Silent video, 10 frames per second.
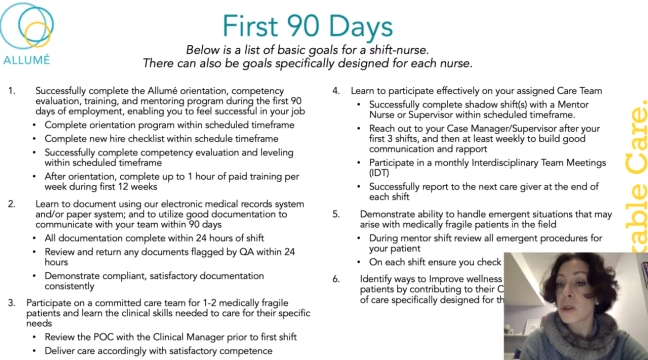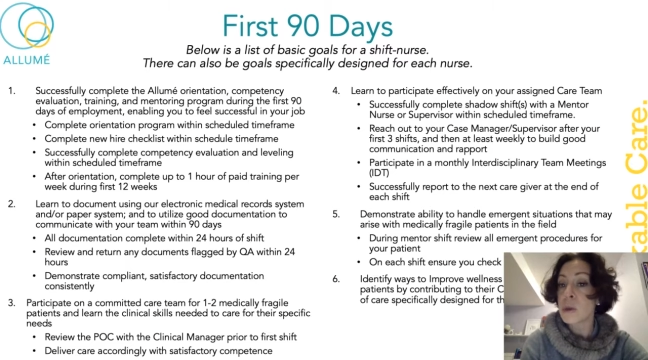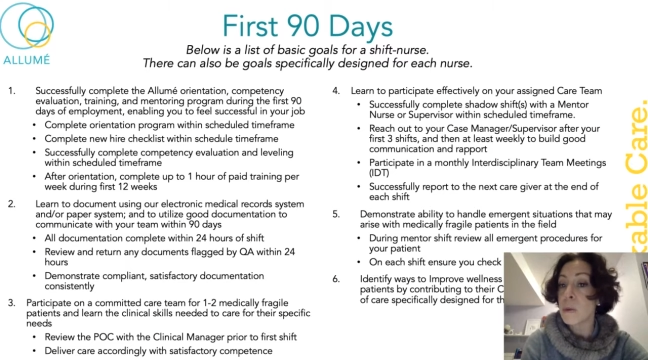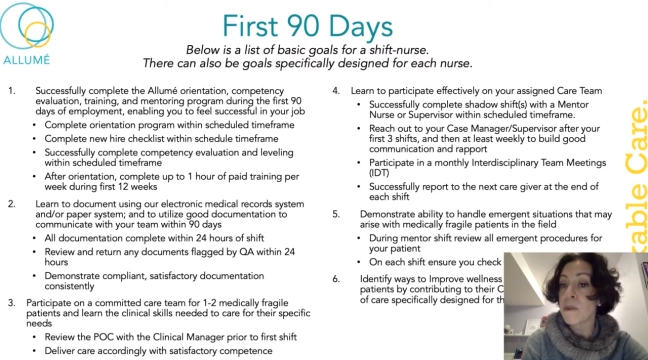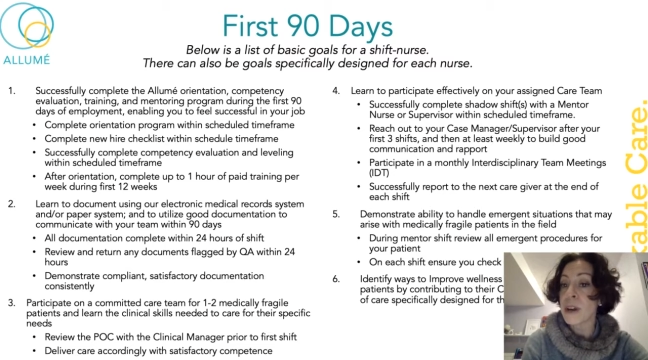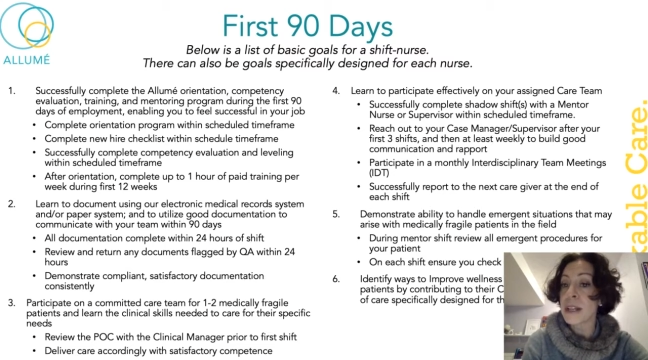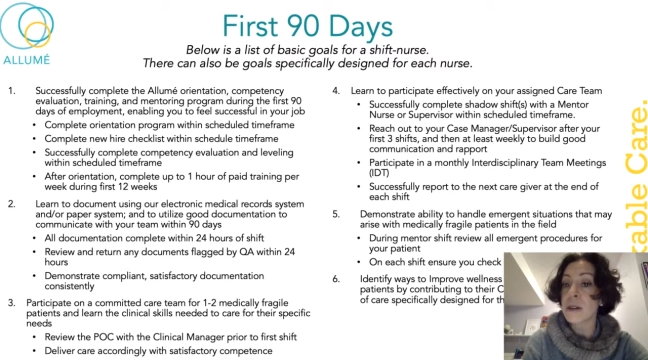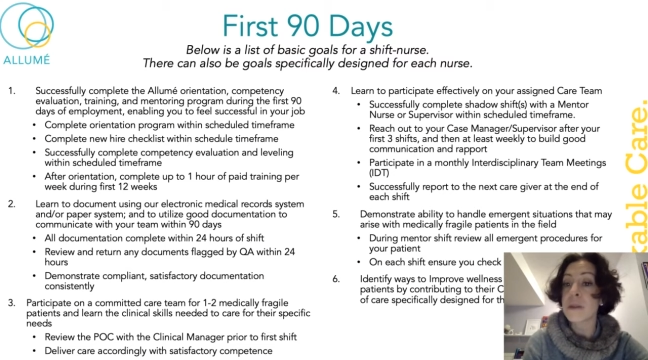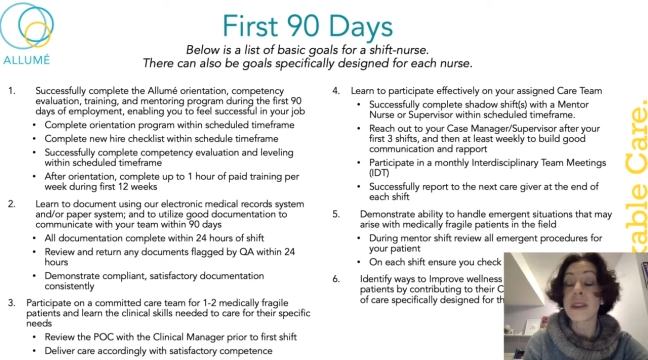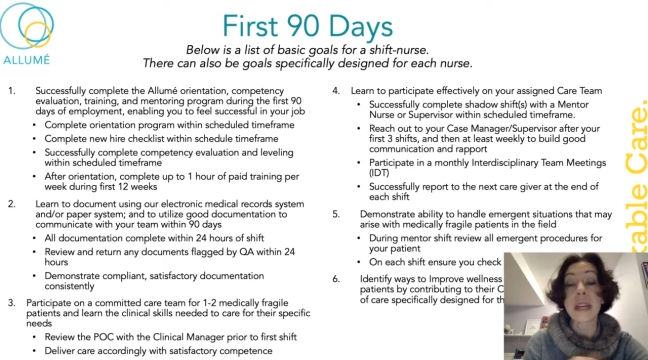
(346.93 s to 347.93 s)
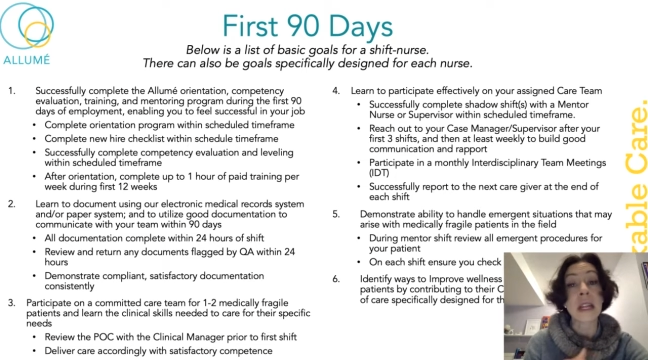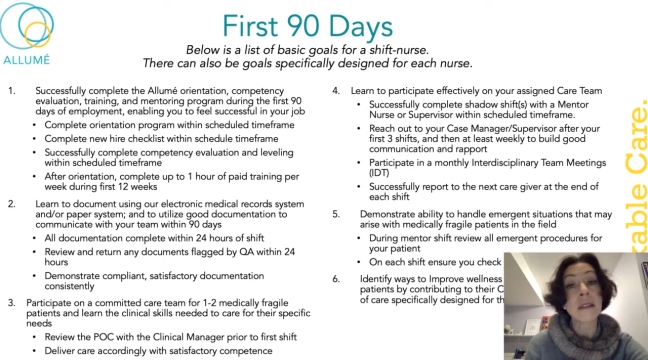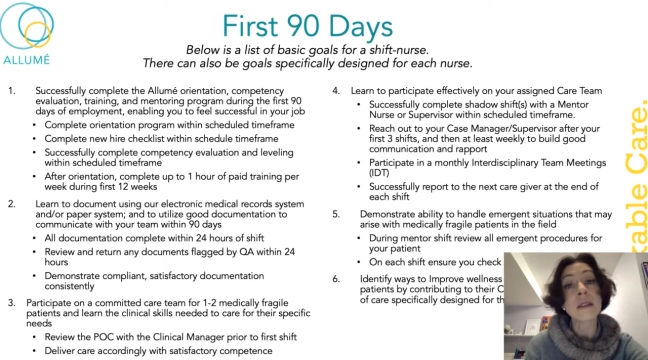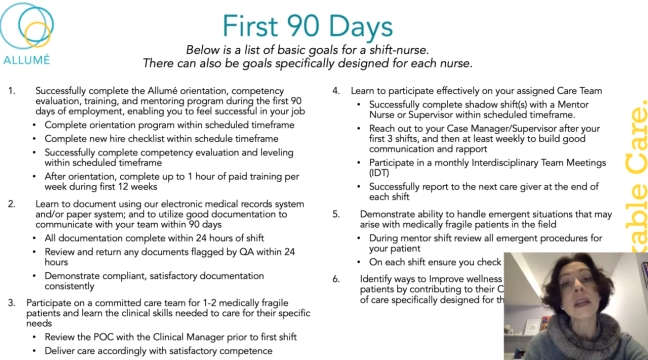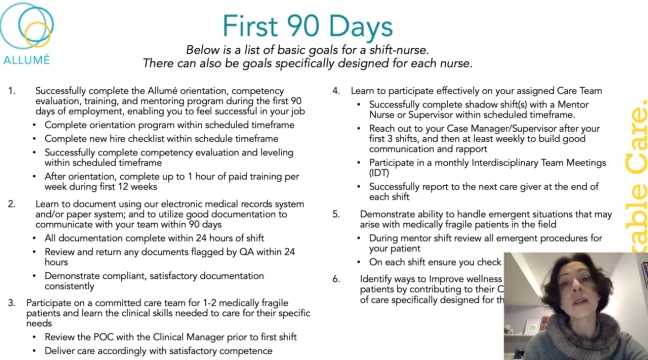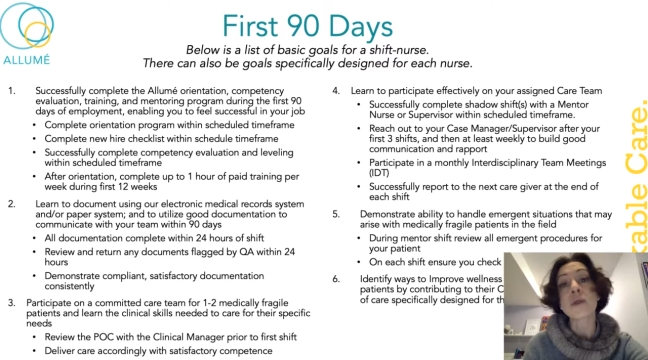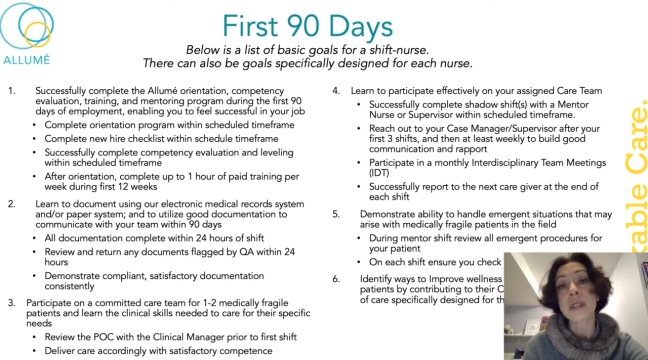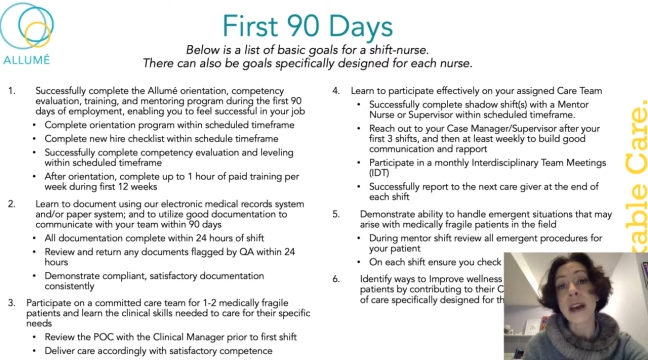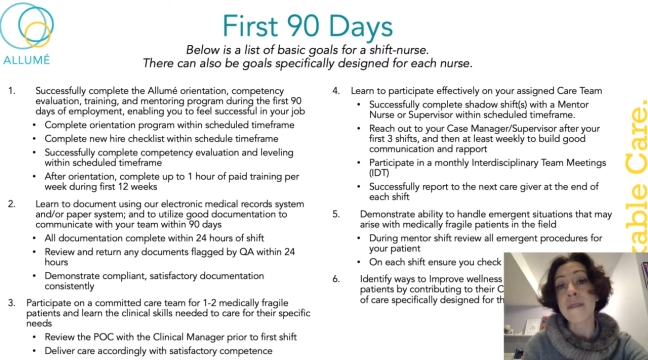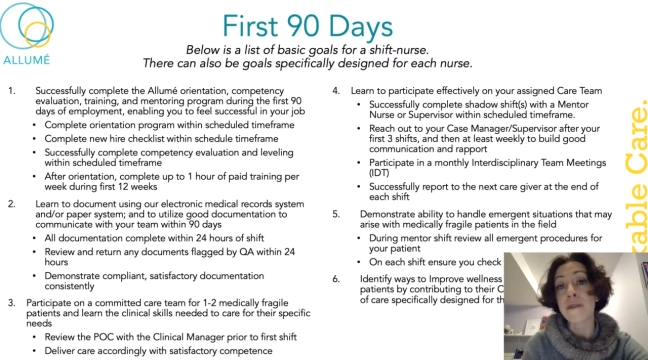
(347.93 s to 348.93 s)
or supervisor within the scheduled
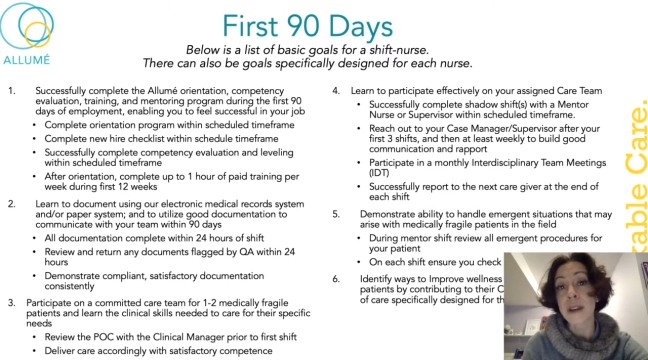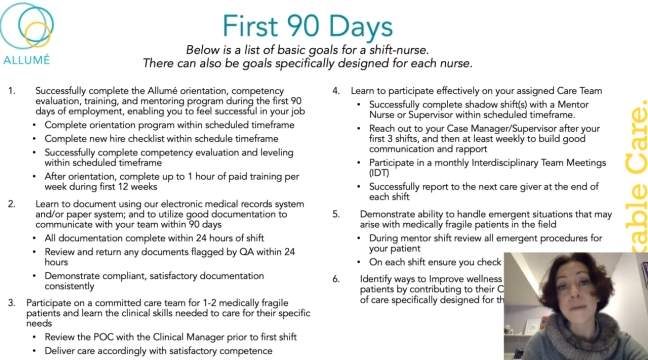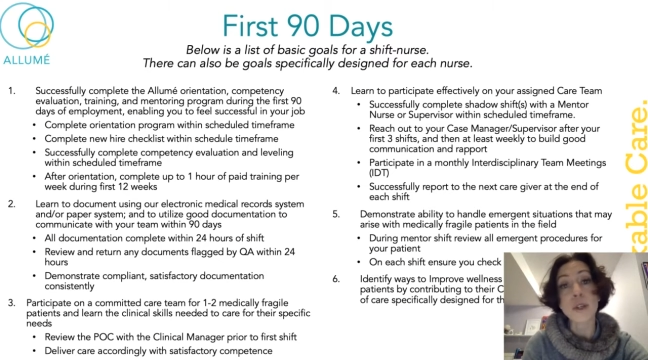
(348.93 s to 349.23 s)
time frame.